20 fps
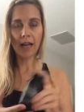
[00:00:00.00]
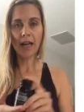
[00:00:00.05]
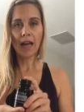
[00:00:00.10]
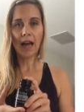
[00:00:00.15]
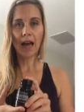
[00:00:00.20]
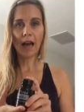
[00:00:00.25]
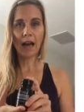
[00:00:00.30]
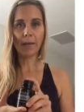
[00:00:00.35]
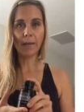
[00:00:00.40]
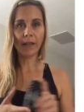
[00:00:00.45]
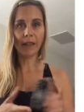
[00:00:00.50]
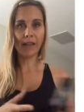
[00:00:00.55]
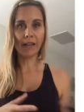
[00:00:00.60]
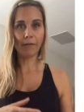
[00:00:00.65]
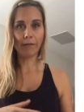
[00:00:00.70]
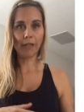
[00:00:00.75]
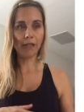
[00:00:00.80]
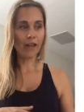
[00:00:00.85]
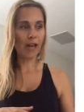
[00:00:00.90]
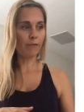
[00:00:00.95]
Um,
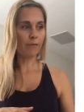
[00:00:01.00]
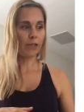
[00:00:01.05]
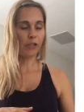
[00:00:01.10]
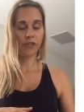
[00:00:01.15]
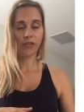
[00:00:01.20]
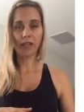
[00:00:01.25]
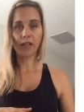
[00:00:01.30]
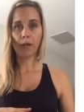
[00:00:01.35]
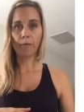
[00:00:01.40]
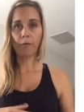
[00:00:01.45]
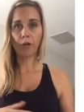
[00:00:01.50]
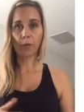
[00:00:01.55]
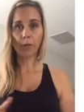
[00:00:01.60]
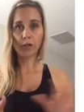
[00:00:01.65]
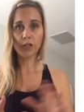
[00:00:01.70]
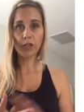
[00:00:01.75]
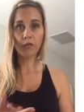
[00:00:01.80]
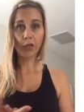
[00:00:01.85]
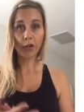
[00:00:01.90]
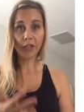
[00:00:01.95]
they've been, I've been using them for
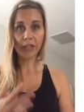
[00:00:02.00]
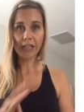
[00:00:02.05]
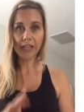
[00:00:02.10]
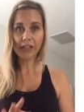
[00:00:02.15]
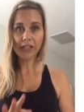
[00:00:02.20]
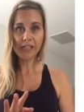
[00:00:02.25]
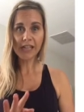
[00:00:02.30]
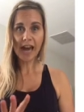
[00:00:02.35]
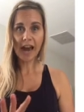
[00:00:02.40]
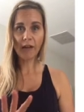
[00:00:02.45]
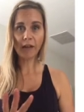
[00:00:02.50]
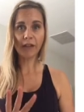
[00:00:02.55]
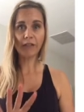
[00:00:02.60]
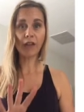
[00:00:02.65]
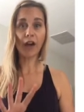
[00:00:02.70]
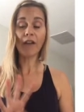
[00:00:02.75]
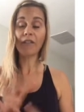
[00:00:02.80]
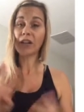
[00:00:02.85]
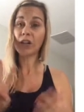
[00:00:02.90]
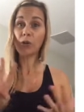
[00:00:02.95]
almost four years now. If
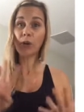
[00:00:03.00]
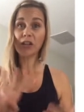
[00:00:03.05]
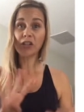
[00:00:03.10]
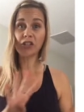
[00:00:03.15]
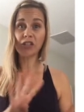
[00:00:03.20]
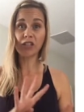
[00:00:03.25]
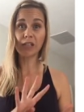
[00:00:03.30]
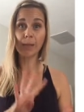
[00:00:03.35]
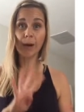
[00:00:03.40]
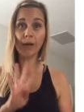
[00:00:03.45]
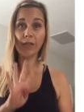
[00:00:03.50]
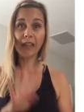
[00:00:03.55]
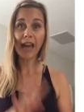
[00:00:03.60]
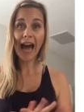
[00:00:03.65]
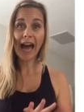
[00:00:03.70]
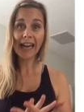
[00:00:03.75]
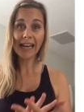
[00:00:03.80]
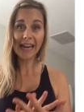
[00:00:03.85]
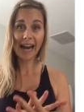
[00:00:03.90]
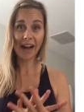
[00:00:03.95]
you have any questions about
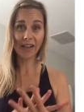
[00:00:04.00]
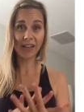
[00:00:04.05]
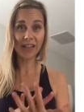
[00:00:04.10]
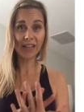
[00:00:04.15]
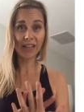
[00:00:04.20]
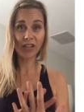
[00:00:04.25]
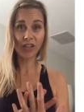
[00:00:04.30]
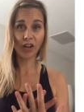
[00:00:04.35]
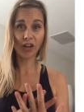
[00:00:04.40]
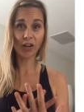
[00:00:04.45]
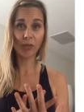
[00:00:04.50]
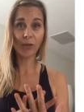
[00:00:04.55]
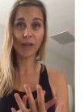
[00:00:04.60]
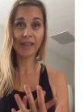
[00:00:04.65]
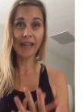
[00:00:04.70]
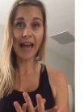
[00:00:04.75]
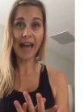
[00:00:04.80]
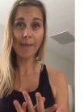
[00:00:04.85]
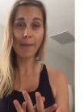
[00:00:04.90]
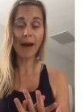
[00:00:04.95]
that and how to get started
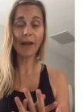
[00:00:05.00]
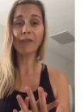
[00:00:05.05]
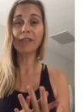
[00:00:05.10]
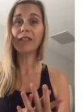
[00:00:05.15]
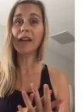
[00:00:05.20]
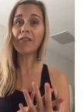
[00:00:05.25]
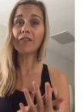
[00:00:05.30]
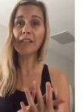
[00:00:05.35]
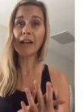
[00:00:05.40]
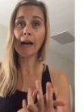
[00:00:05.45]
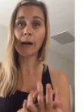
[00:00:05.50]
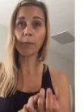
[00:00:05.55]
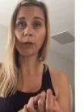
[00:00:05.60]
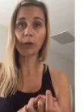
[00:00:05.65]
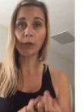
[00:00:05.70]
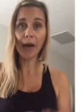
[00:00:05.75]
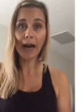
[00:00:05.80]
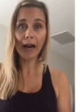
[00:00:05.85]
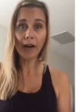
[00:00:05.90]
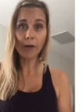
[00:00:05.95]
with them, I would love to help
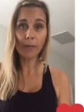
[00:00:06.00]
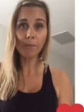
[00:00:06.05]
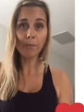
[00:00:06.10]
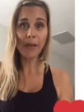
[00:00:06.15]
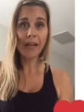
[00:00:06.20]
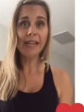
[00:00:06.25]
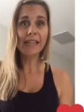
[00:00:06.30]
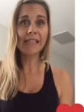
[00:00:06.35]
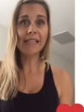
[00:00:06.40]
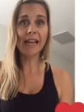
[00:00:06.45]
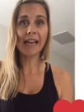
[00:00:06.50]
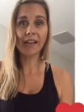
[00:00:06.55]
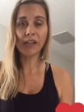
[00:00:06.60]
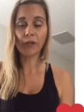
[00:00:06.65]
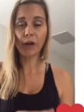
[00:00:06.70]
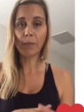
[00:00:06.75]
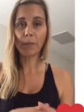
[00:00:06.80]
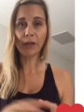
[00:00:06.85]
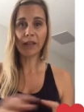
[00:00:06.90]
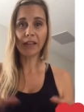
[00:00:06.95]
you out, set
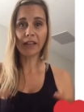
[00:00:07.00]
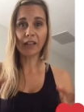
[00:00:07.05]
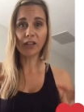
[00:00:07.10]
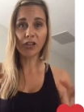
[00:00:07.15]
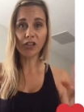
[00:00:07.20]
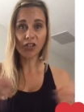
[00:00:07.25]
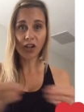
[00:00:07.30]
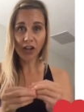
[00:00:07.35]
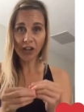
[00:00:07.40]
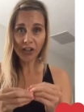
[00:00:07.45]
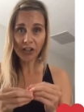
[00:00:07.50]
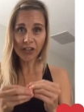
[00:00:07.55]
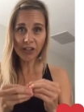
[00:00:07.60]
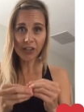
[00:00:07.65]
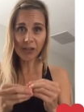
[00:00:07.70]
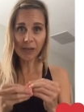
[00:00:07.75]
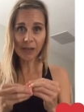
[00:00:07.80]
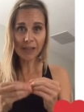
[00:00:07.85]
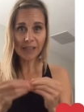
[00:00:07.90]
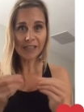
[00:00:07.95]
you up with a little
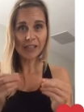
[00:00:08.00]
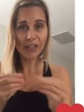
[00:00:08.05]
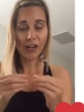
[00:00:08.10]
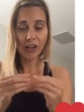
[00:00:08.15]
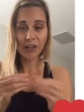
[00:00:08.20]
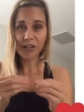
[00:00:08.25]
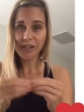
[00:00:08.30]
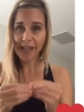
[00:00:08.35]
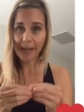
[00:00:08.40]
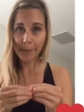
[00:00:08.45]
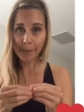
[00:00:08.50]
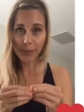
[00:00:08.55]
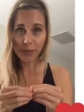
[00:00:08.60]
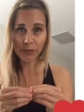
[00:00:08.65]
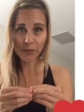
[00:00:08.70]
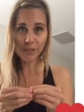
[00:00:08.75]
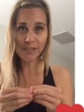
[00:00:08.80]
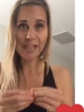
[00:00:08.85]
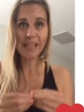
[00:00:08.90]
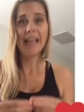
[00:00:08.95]
starter, starter
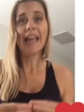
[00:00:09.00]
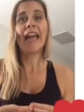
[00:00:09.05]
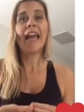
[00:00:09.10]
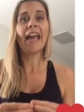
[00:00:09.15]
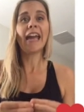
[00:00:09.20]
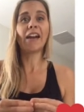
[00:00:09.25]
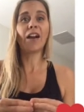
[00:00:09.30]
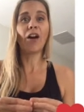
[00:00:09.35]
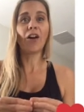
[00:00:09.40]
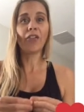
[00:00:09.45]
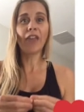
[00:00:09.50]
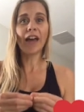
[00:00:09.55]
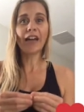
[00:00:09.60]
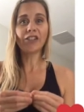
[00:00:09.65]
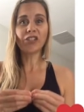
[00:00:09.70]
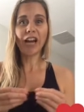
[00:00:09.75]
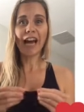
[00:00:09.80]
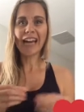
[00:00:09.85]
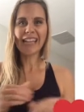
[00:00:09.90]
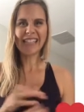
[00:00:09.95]
samples and all that
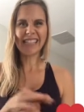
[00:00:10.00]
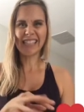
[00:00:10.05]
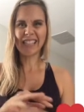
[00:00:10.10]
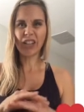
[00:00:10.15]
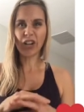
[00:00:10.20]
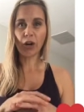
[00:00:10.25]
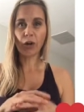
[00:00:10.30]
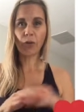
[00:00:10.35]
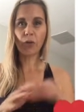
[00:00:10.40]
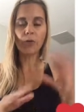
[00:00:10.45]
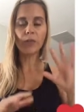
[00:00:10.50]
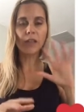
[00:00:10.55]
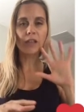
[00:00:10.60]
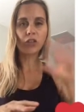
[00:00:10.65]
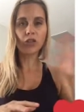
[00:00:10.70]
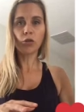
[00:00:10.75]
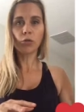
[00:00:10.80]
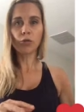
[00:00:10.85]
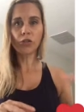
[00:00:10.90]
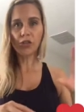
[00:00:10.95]
jazz, and, you know, the
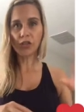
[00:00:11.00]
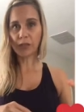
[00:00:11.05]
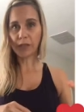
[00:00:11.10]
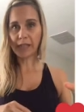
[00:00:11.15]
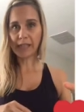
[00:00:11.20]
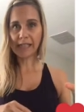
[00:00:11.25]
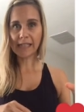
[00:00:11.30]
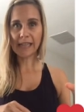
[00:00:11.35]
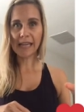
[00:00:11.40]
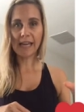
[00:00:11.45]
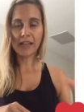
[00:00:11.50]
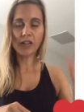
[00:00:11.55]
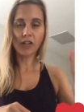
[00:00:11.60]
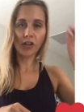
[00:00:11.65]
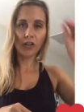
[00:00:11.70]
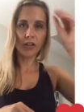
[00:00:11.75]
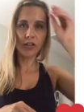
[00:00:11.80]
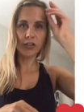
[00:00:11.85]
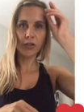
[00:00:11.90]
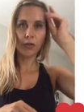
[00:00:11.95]
tools you need to get
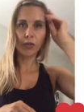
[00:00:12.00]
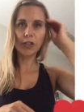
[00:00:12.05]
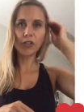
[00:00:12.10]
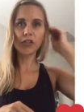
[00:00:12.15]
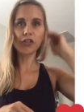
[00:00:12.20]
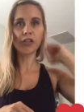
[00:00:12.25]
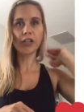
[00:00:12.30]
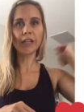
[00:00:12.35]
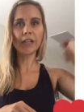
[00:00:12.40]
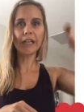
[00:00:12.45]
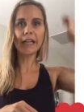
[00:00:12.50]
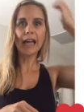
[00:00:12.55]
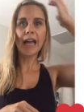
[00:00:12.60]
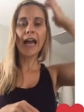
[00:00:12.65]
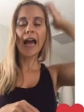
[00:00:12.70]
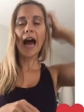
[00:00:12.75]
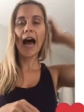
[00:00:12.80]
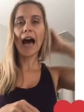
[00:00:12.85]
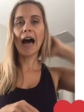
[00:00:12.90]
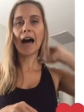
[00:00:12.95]
started on your oil journey.
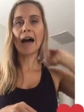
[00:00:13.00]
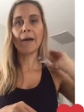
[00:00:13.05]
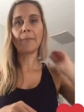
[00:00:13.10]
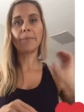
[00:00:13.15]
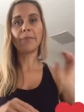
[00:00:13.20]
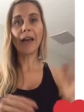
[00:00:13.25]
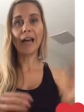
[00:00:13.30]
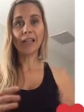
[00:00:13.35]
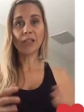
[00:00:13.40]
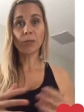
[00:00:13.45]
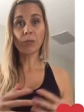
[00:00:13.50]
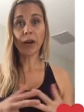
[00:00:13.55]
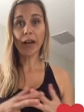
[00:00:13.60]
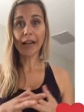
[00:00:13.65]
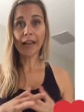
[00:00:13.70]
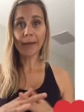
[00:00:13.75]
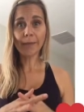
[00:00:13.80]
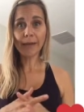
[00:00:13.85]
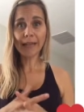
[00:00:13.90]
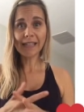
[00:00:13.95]
Um, that's where I
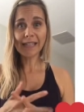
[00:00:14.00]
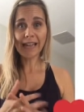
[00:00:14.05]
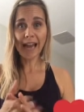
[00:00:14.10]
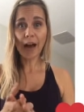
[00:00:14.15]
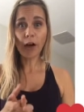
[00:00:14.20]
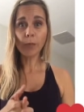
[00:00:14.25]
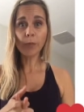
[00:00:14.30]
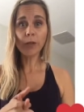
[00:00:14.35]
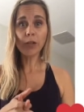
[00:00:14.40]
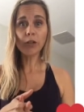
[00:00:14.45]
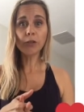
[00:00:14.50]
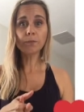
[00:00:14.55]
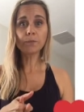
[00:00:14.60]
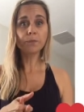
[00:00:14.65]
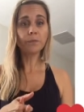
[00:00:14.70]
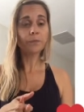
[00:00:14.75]
come in to help you.